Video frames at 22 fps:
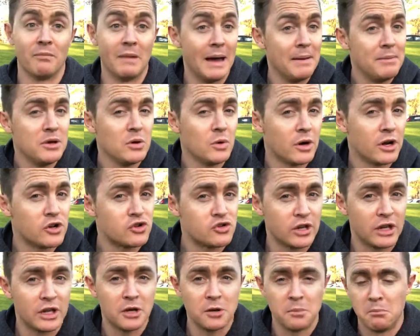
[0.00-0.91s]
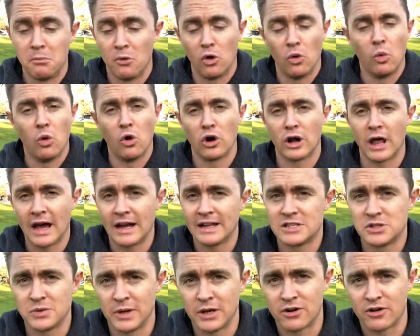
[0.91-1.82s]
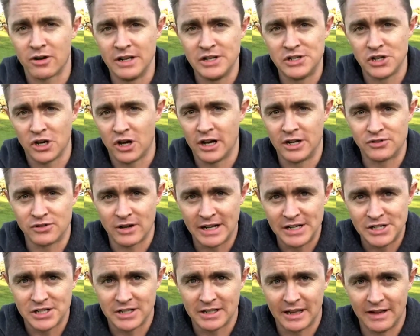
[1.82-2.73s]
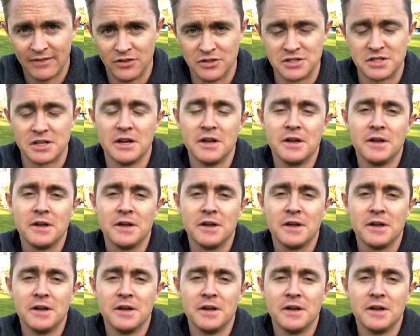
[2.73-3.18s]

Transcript: Maybe you want to drink more water to increase your hydration levels.